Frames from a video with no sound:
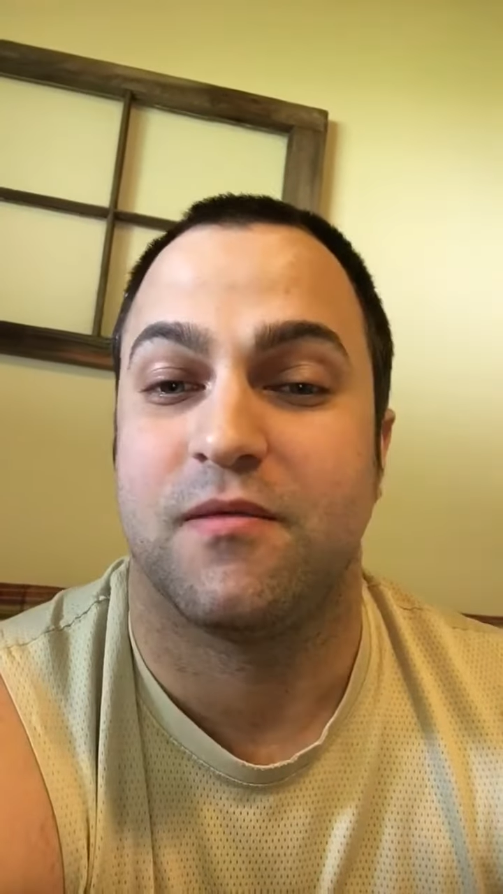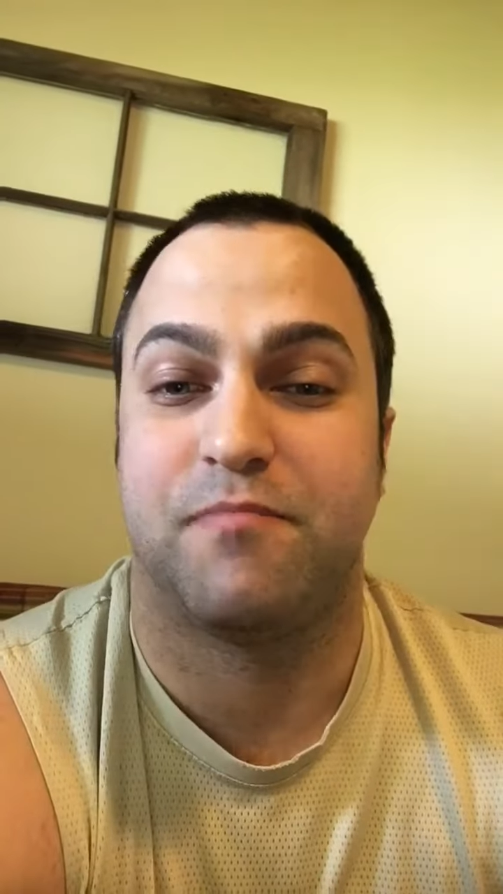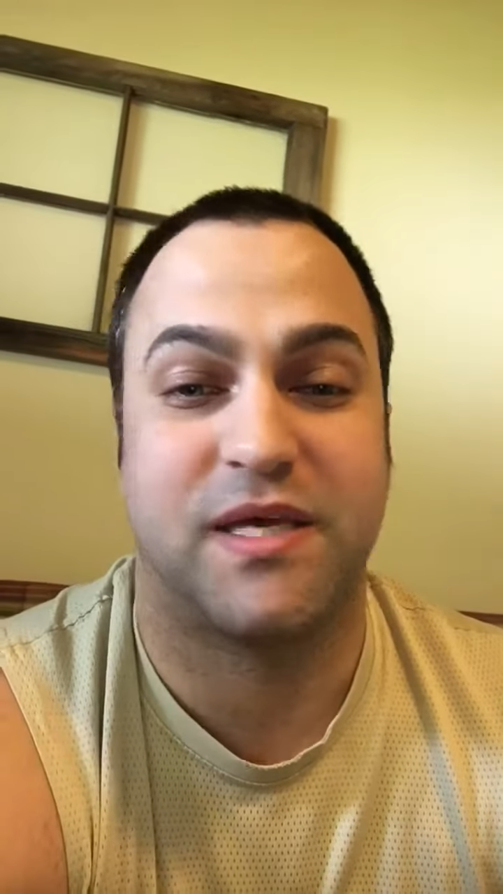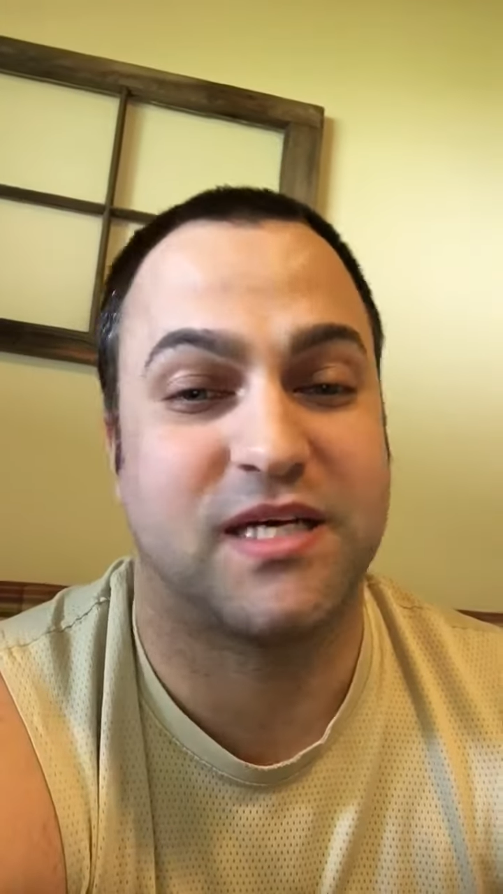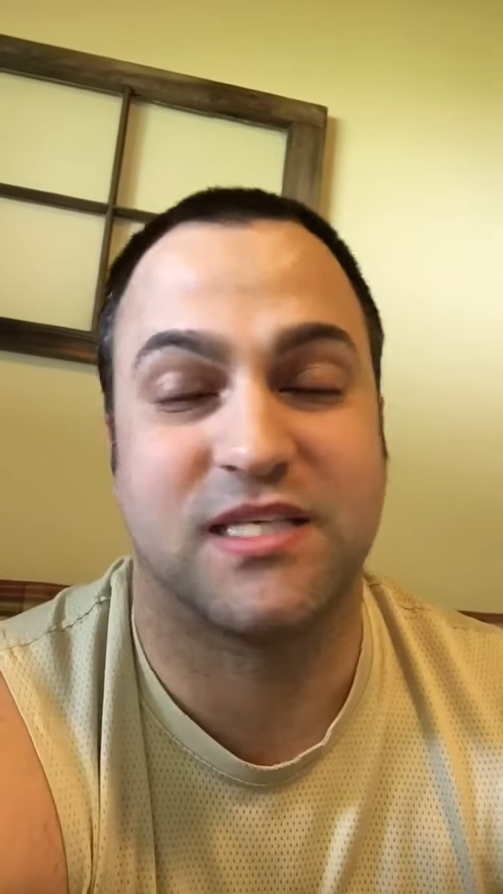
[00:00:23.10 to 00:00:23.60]

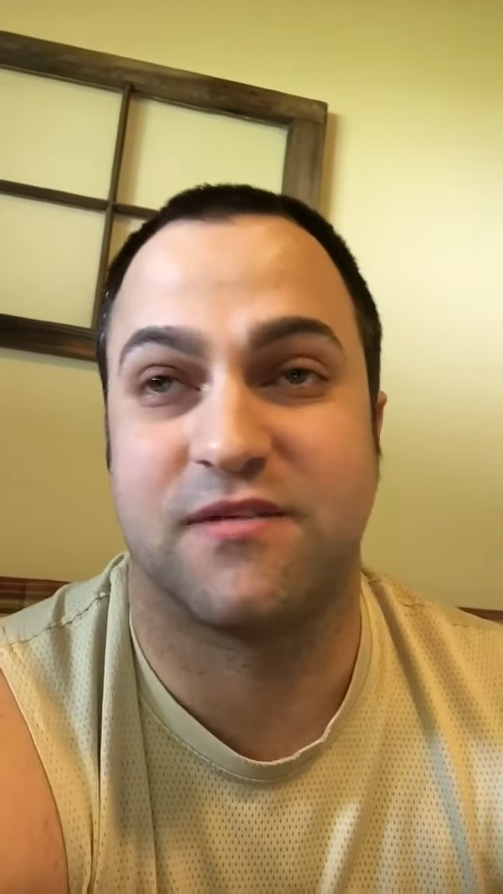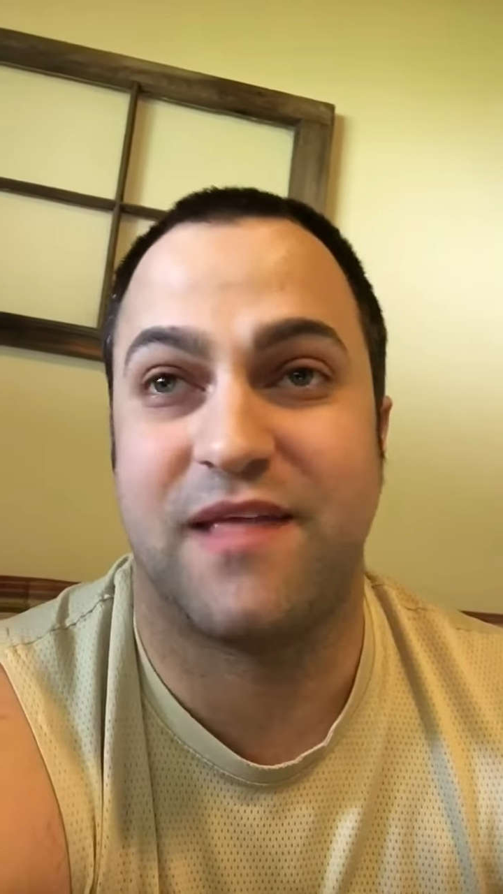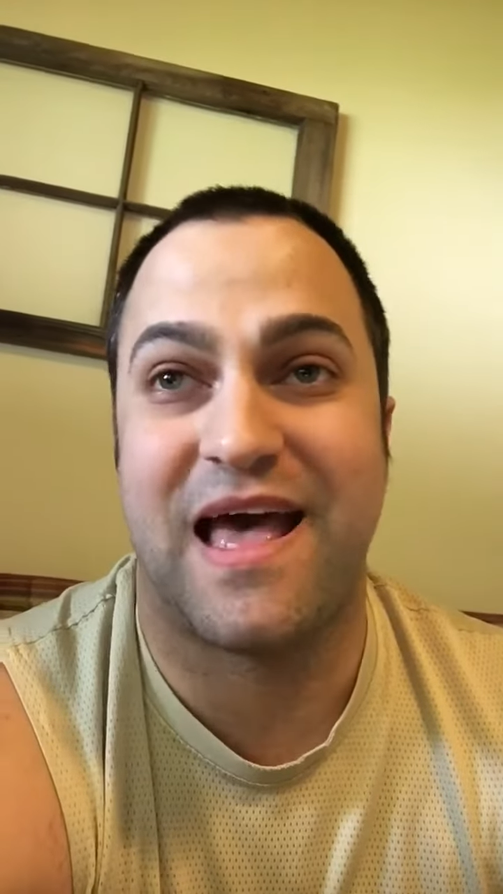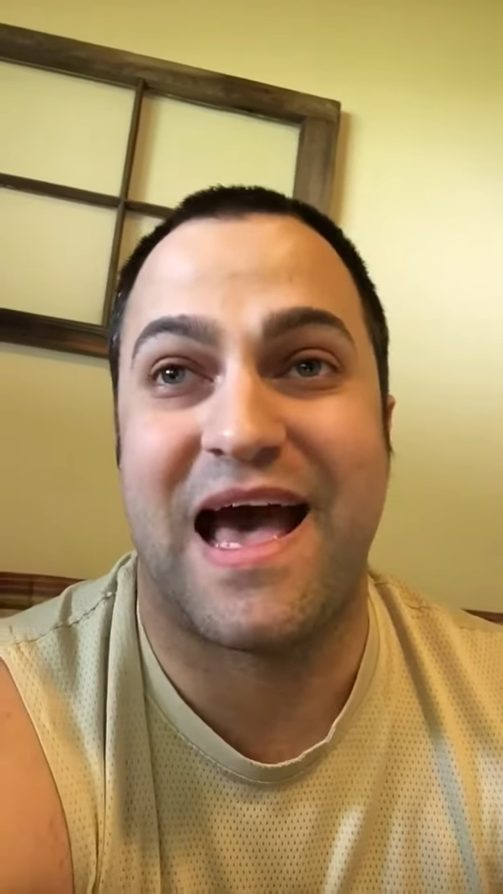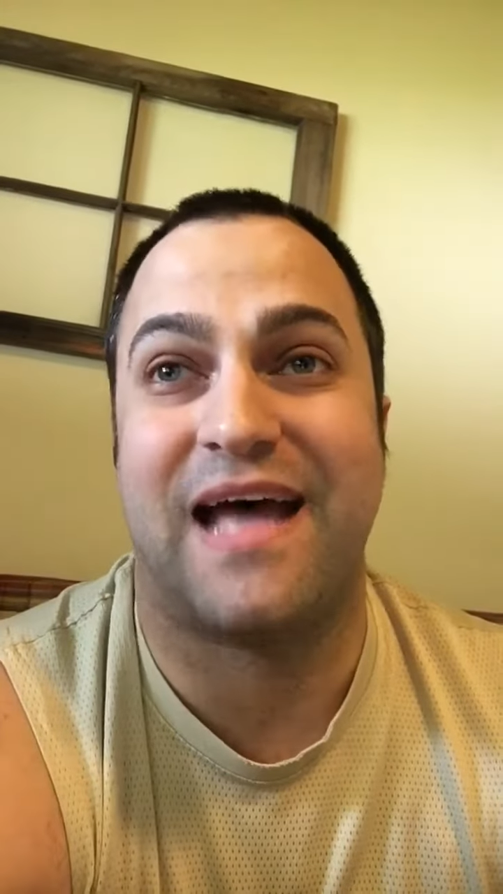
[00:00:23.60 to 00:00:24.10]
because of
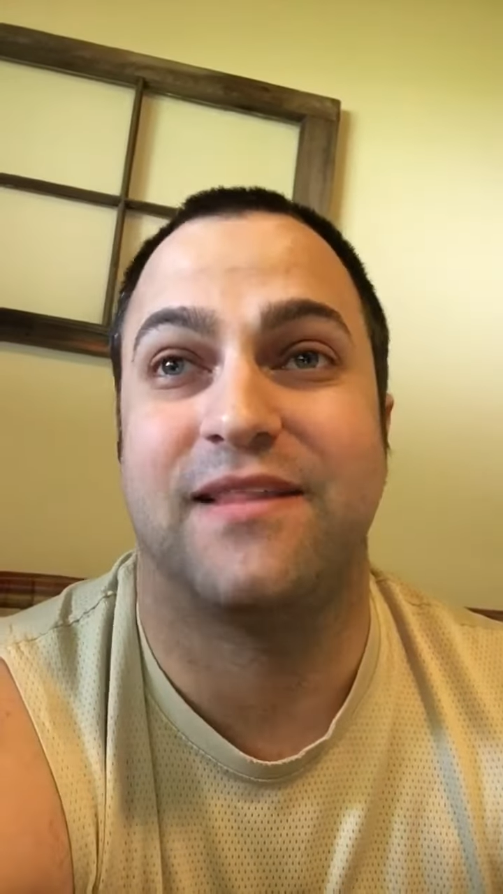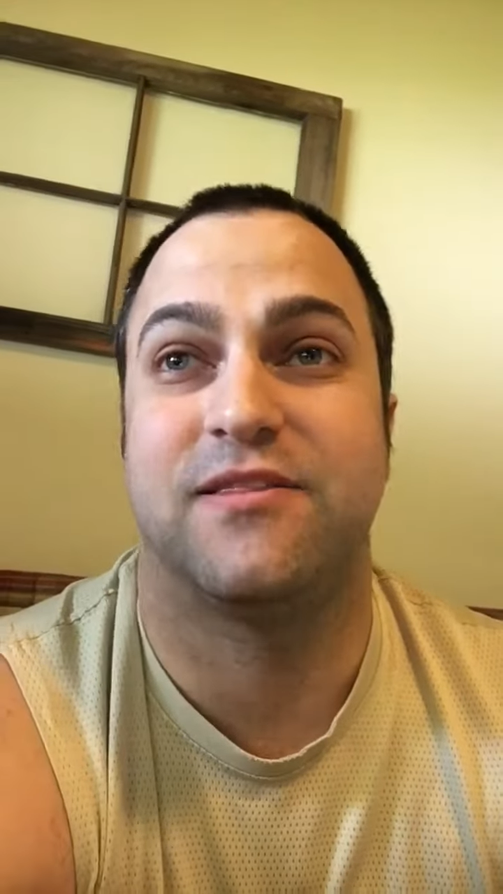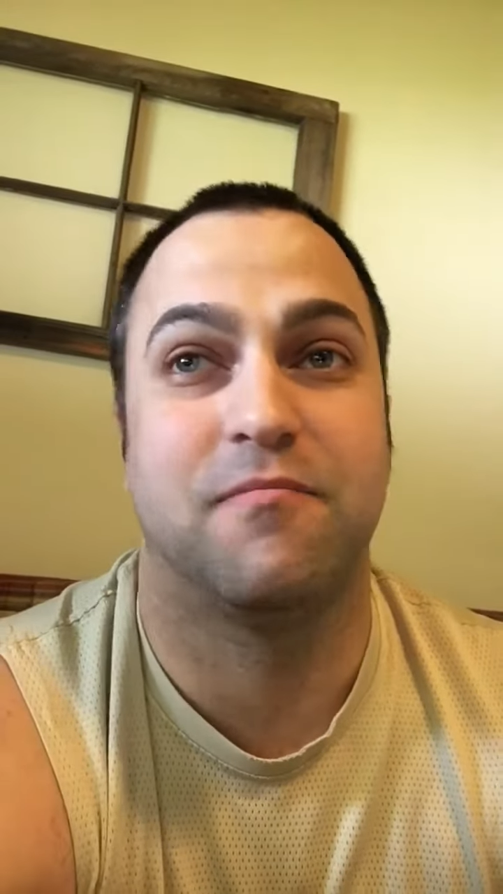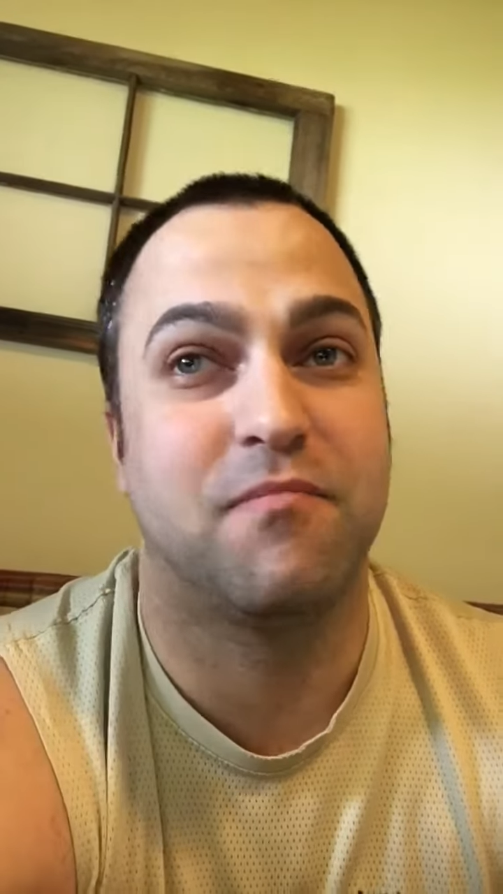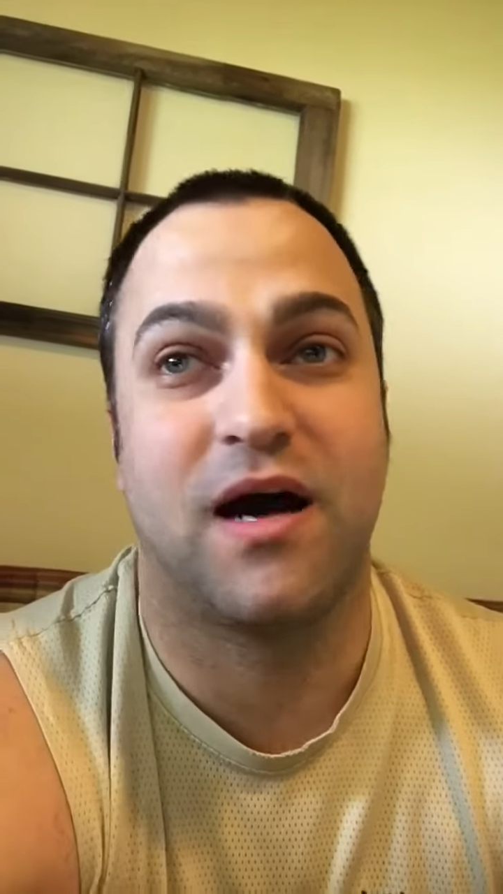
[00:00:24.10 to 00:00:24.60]
that,
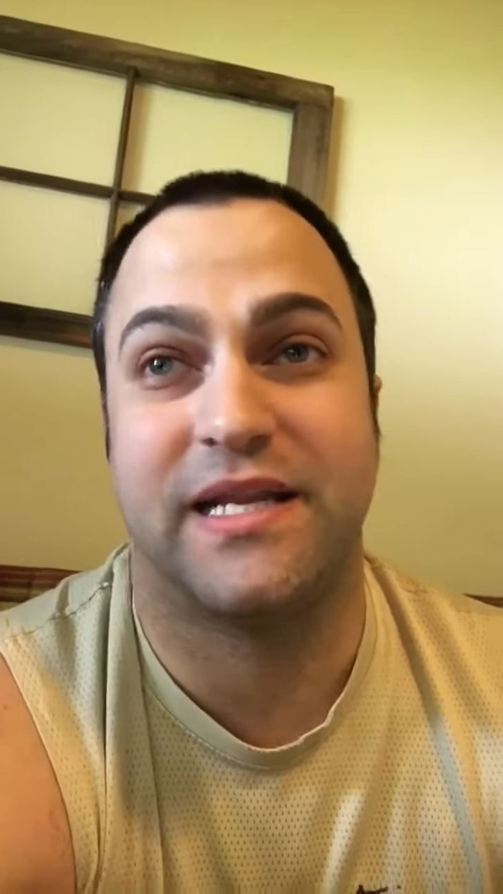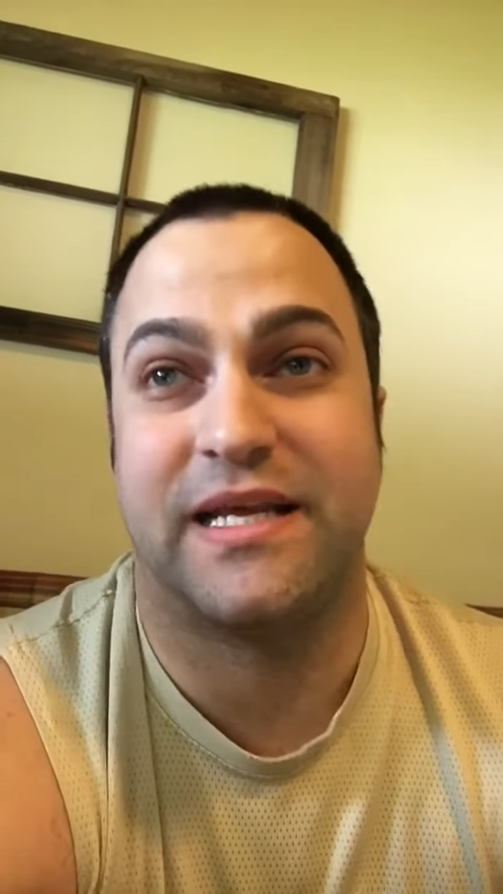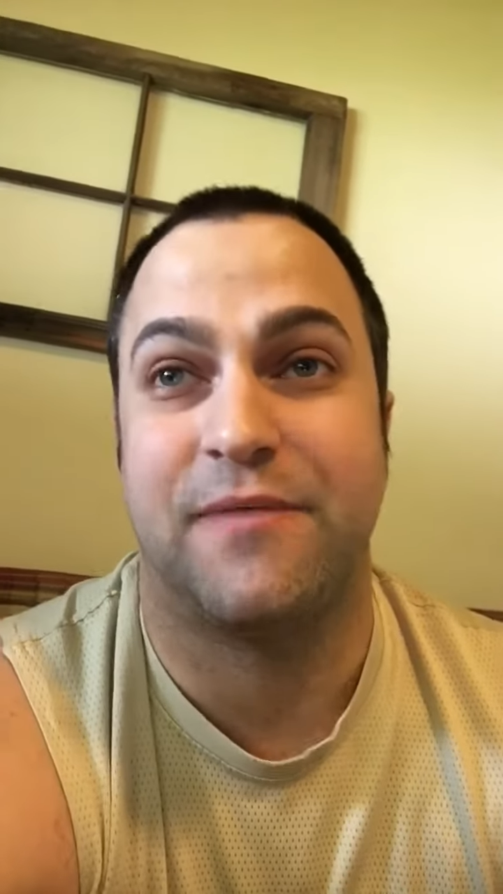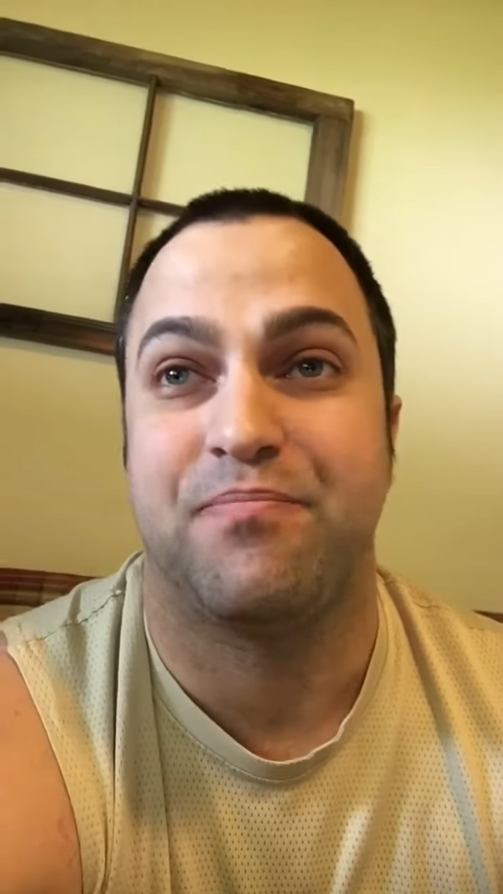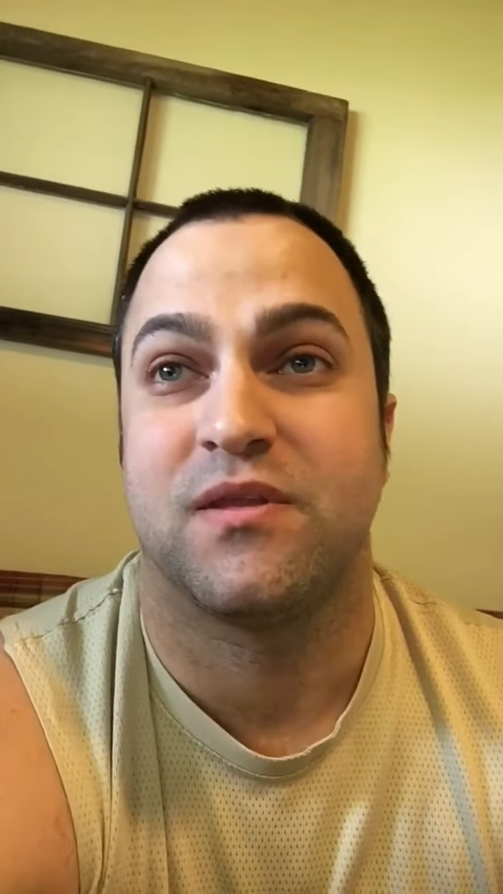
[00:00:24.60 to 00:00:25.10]
the money.